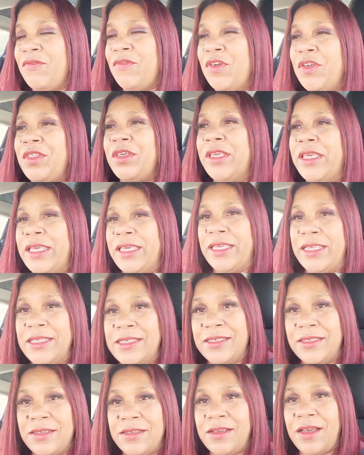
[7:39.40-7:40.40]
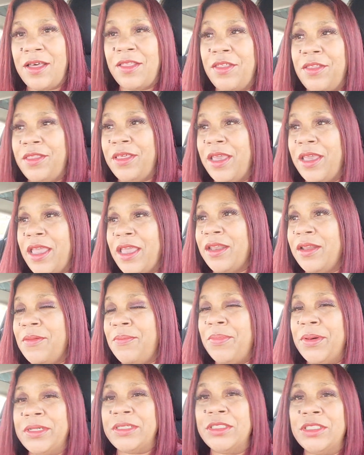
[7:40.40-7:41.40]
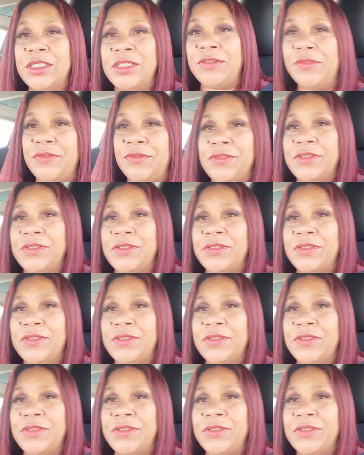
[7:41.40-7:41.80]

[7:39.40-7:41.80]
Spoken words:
for the kids other than a bunch of